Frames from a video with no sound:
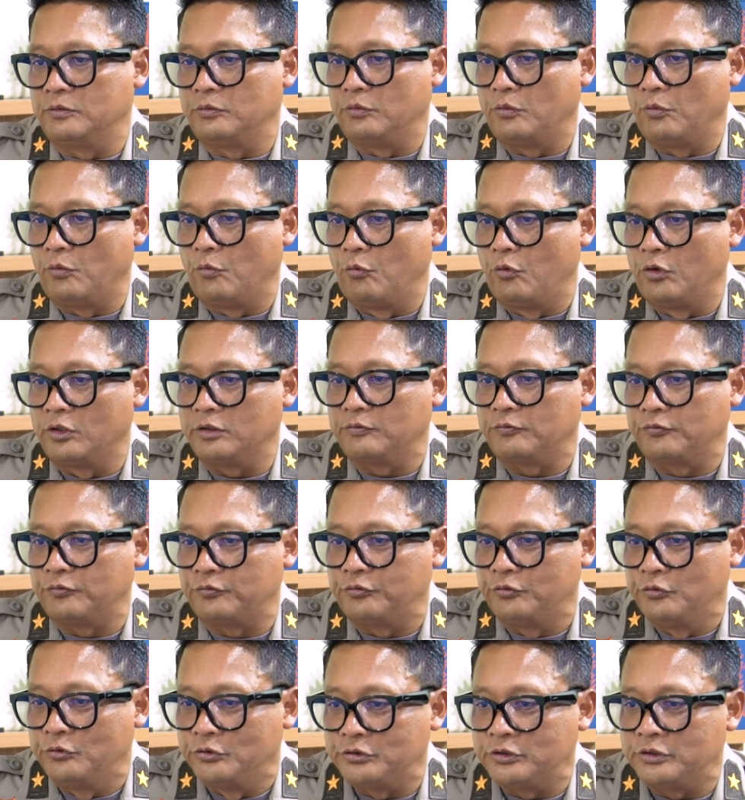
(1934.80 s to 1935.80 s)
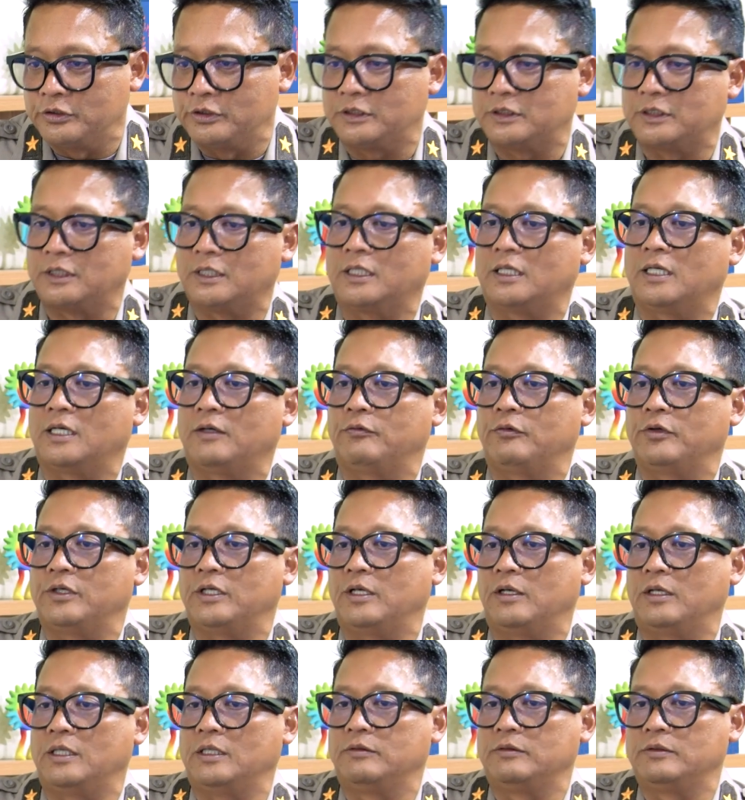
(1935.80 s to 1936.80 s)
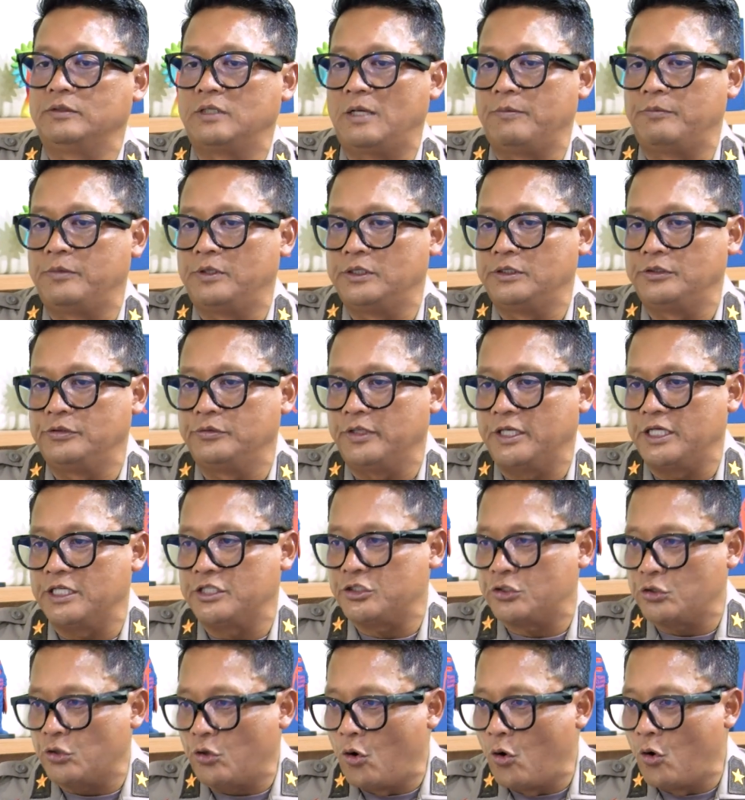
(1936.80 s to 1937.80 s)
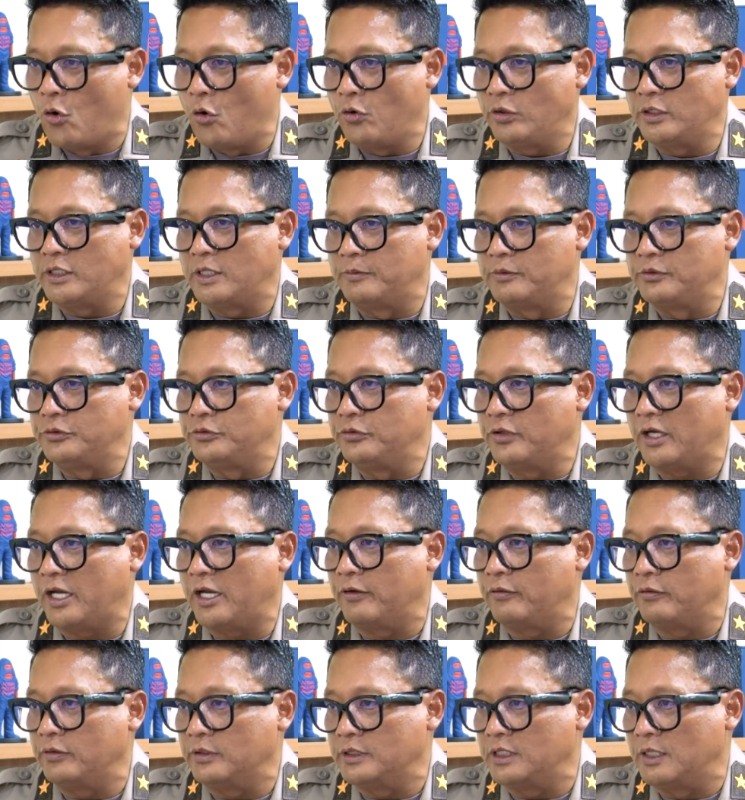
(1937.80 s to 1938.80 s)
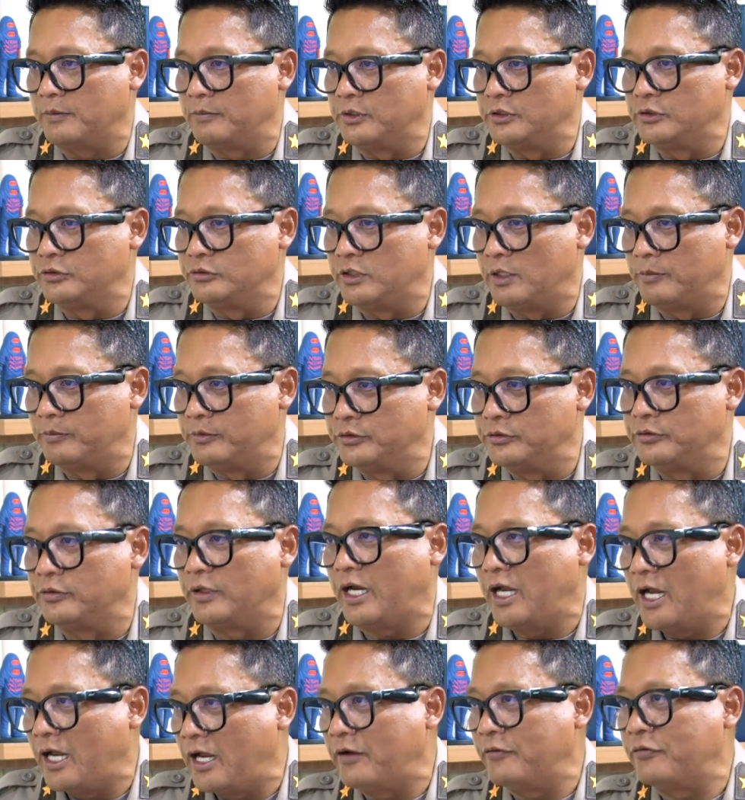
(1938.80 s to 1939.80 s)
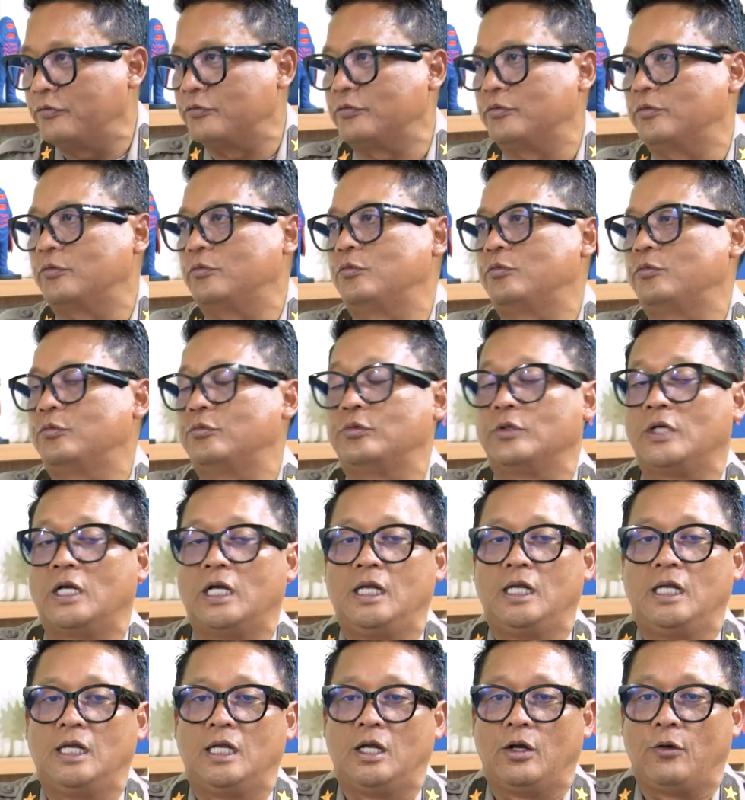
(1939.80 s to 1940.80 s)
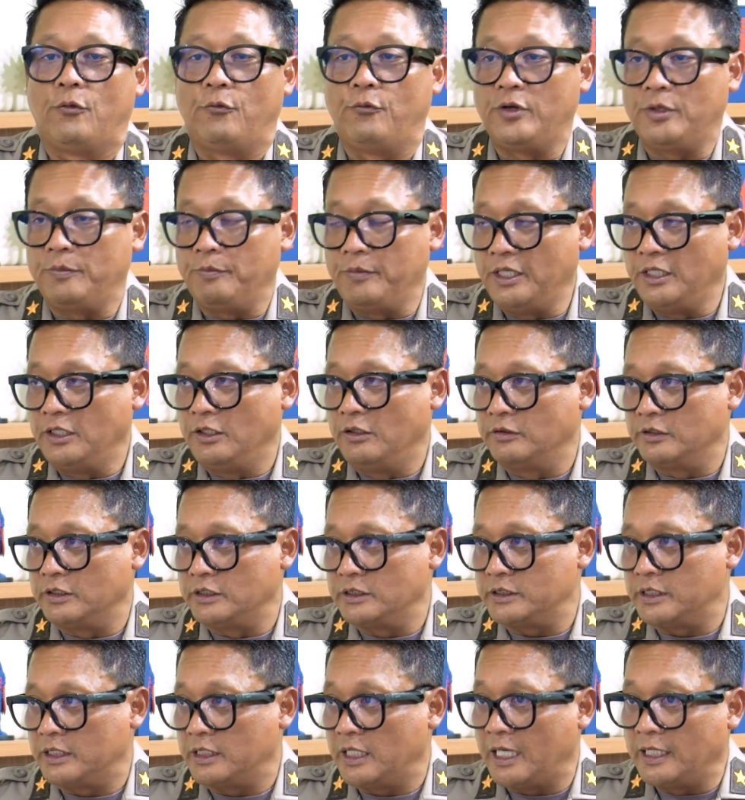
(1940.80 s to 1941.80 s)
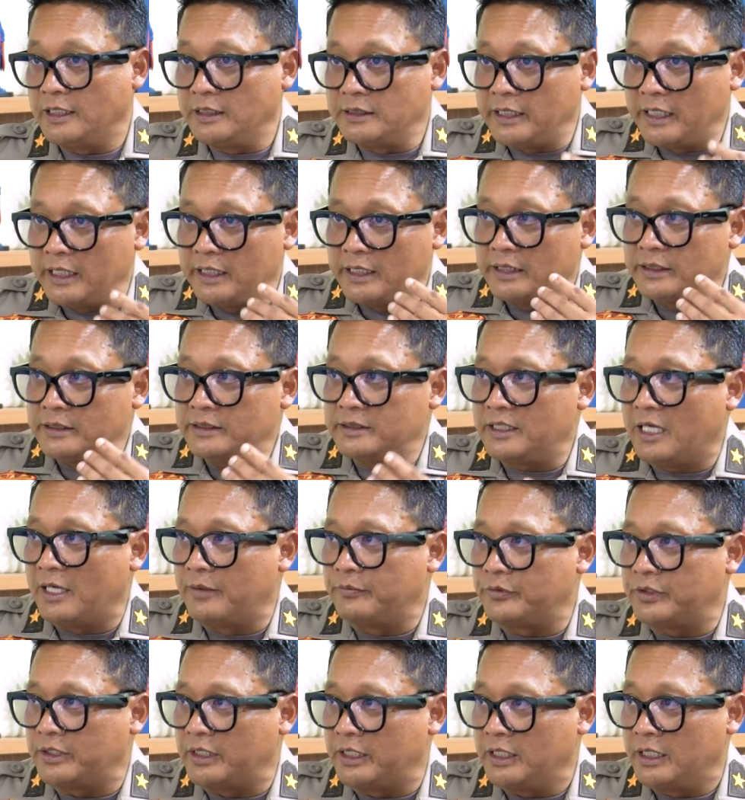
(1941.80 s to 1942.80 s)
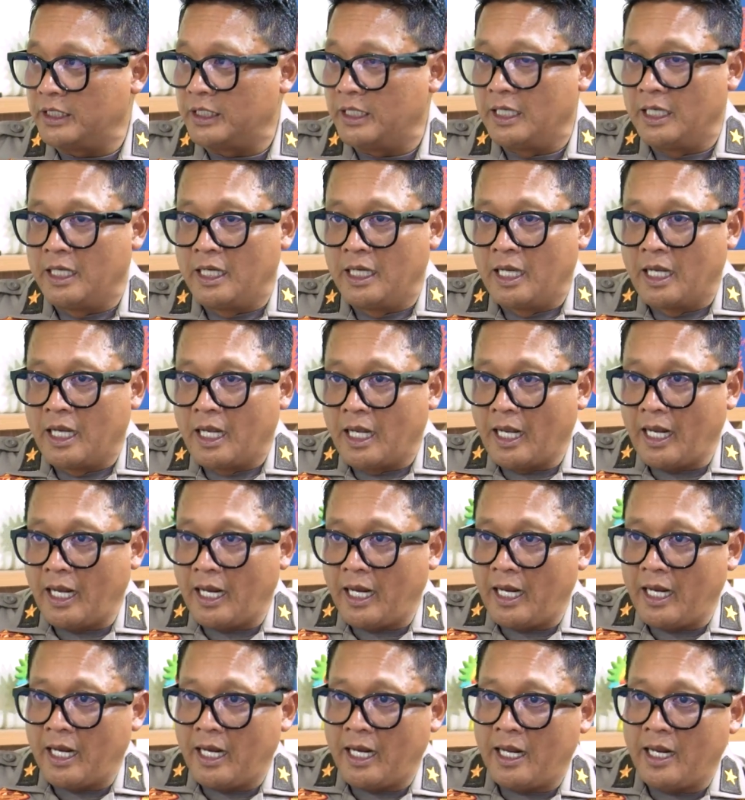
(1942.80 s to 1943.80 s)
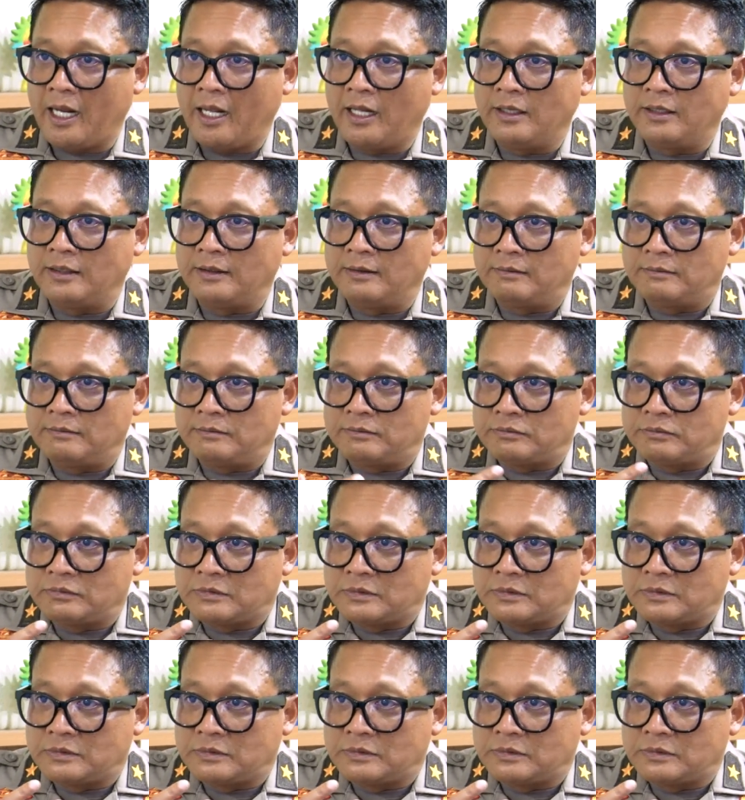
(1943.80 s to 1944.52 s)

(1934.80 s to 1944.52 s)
World Food, WHO, WWF, with many organizations, and they learn something, and